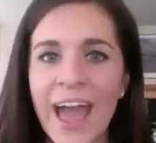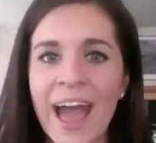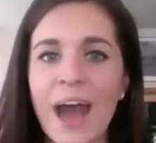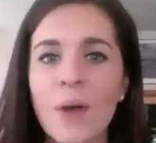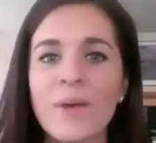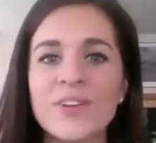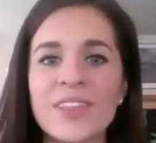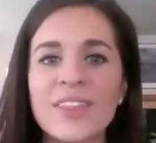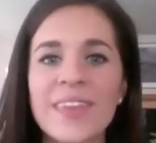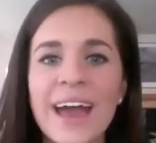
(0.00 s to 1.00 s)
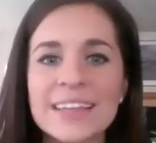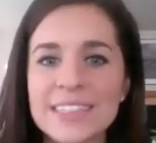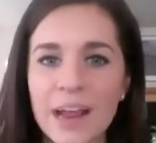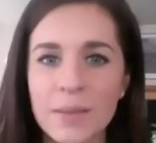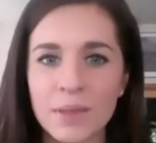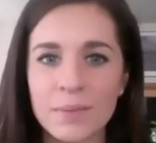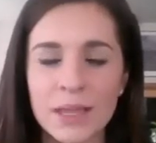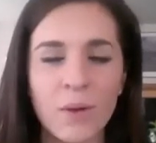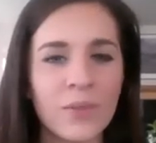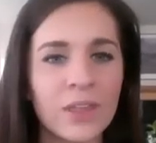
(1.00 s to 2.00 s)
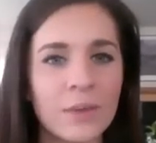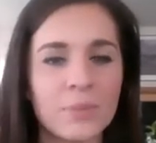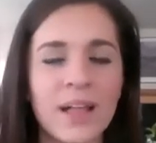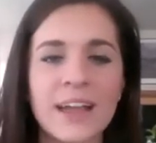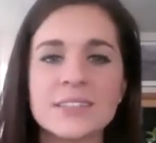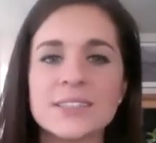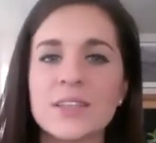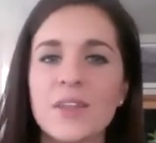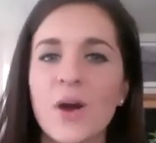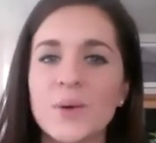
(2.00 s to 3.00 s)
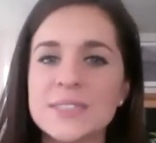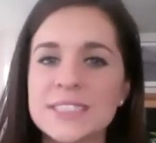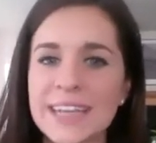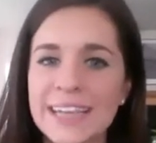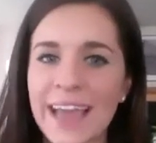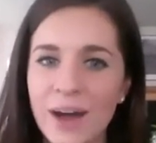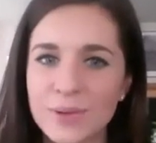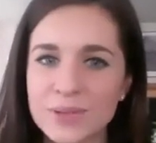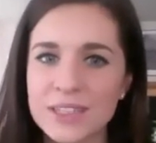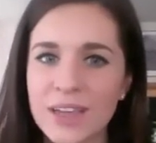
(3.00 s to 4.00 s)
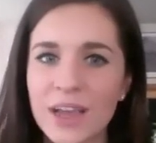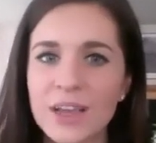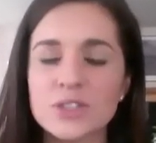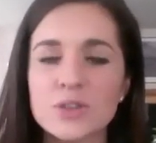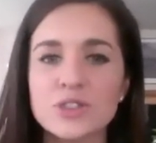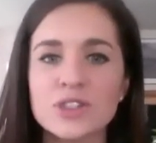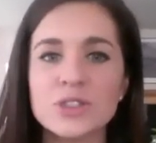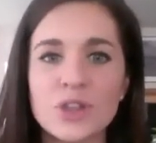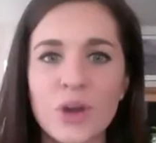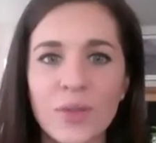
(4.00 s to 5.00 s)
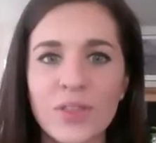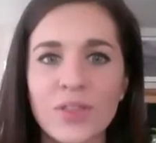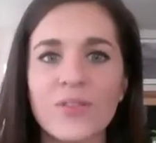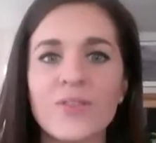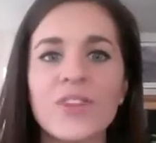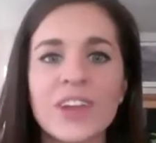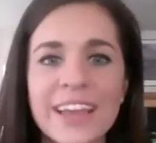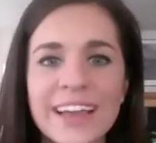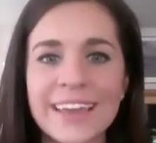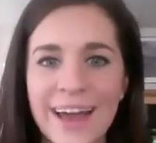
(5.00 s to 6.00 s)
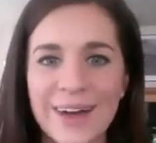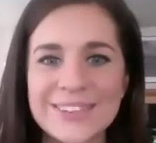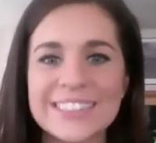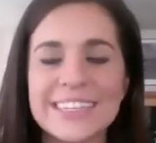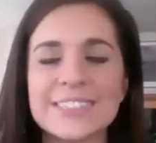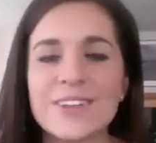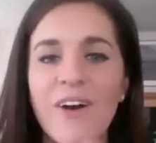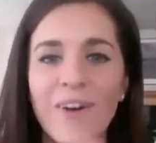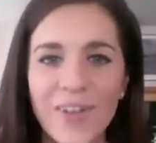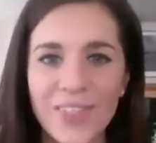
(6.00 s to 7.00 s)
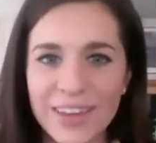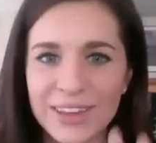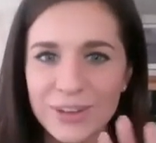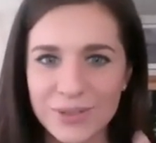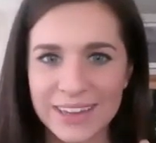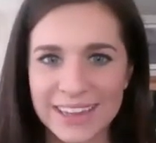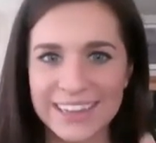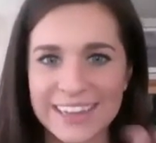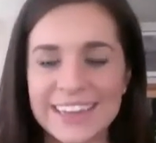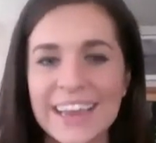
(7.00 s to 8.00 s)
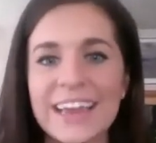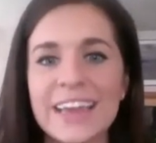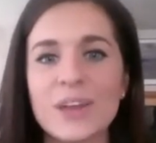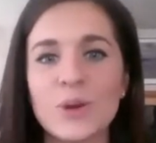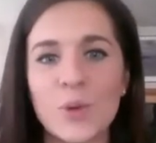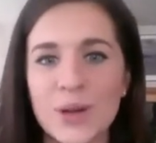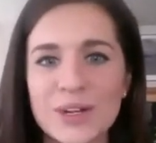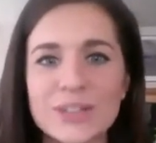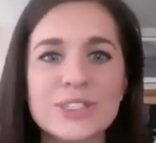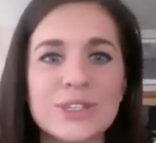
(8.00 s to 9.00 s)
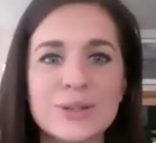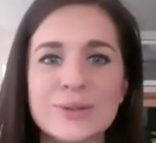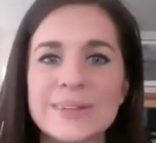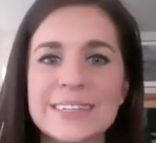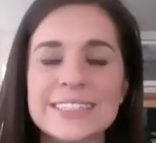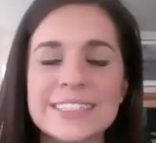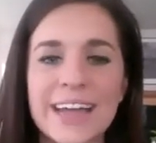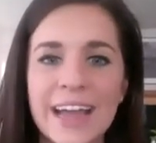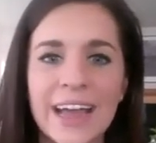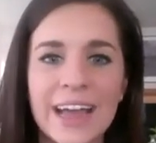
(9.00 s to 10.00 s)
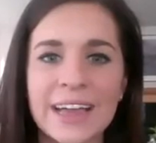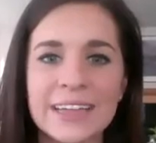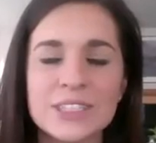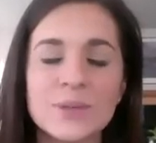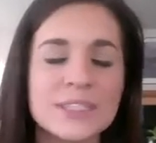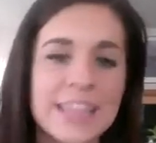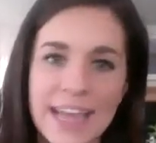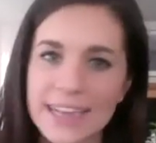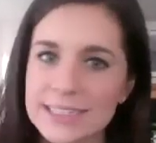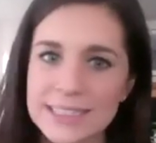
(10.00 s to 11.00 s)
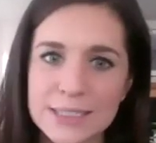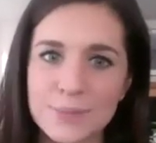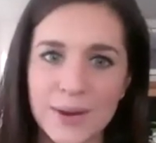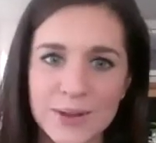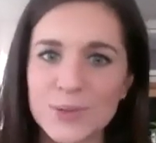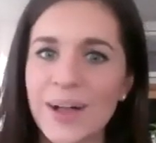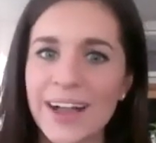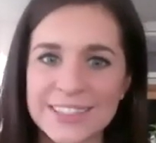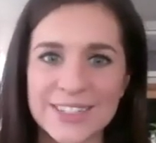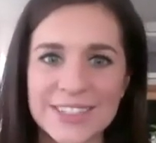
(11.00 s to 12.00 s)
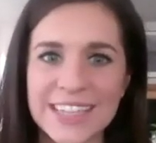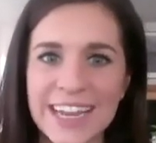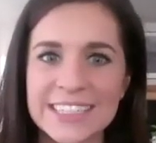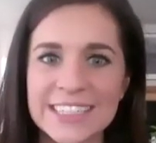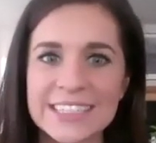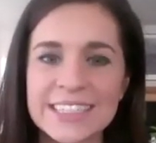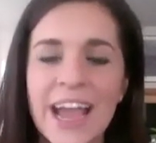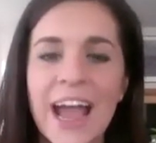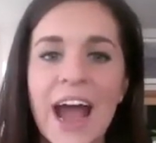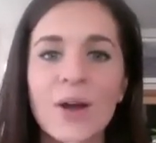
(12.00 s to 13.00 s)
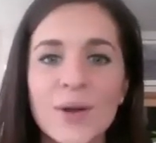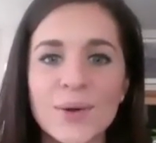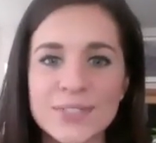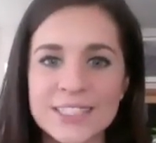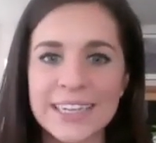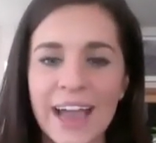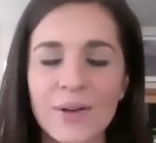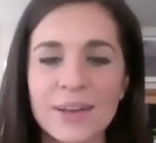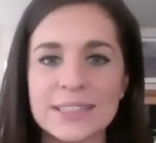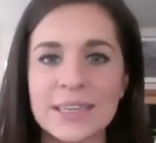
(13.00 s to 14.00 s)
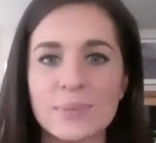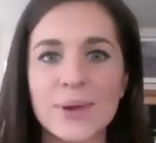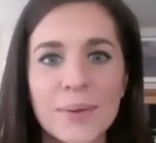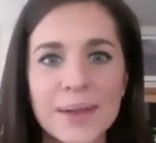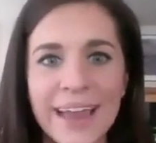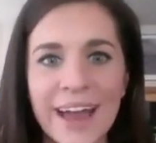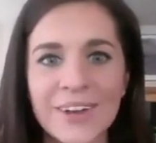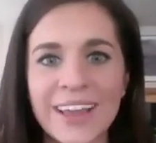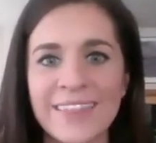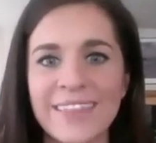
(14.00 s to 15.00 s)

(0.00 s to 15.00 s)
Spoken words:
However, that time limit only applies to the host account. So just know that the free account is all that you need in order to attend spiritual exercises. Our host account is a pro account and